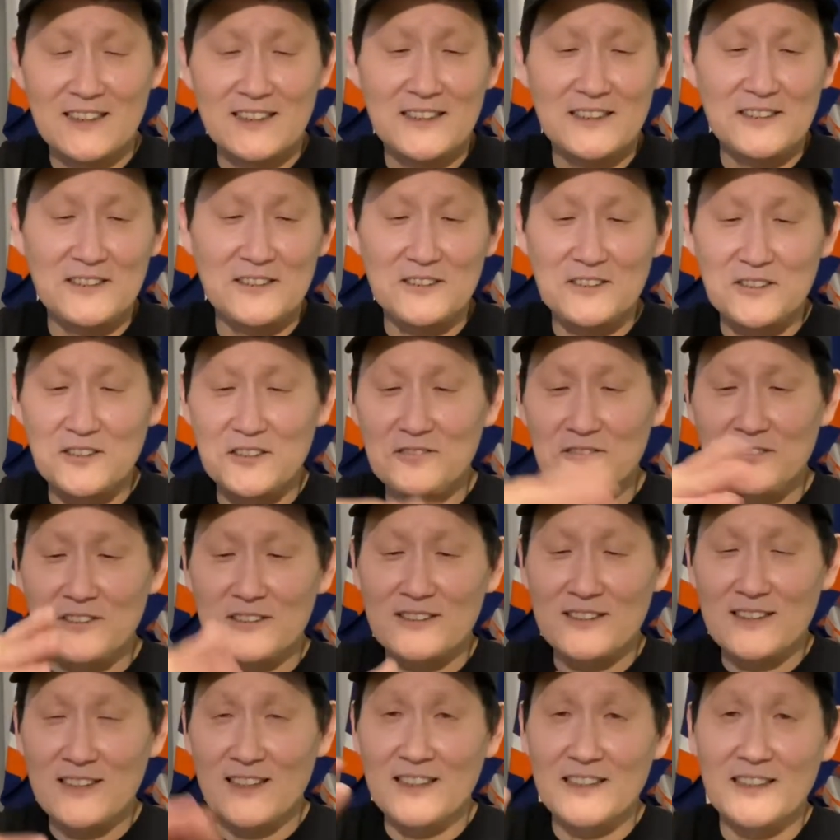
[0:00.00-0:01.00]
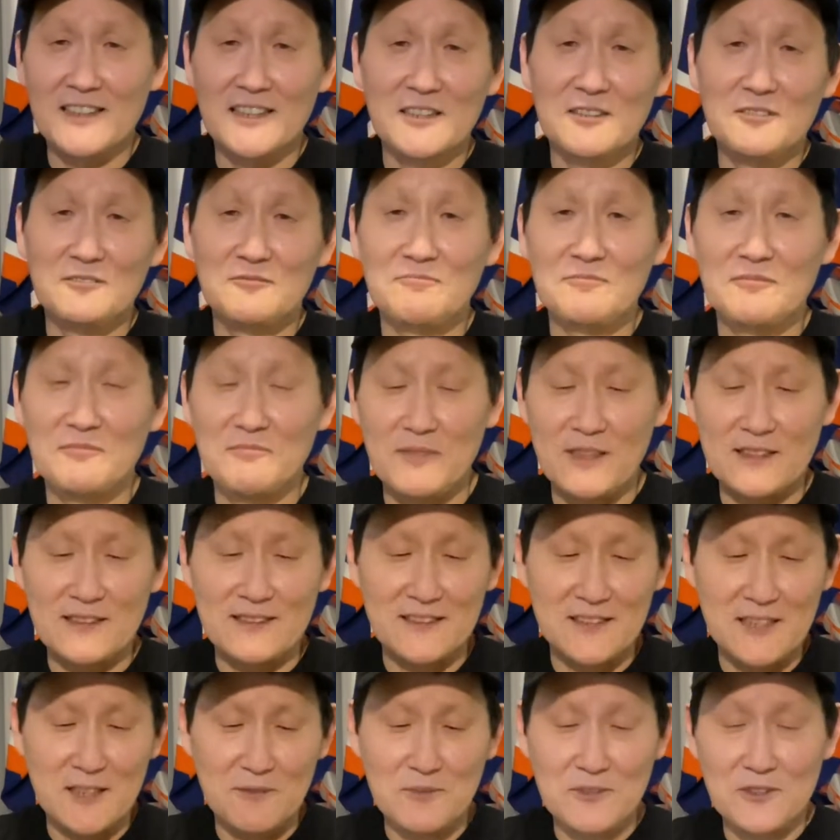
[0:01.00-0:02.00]
the surface got all messed
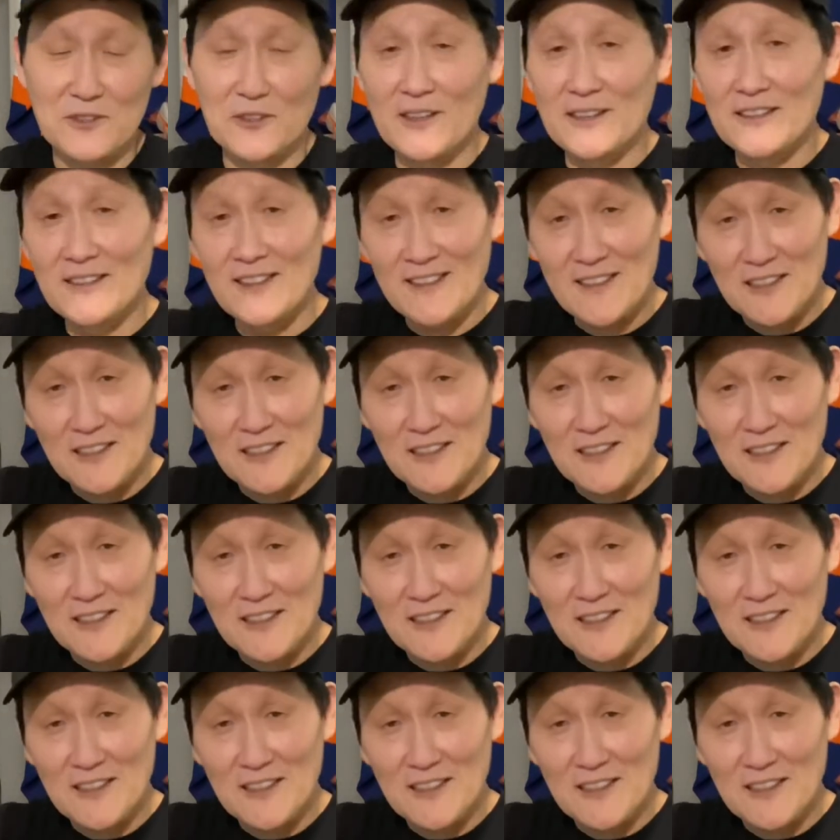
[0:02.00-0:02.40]
up so then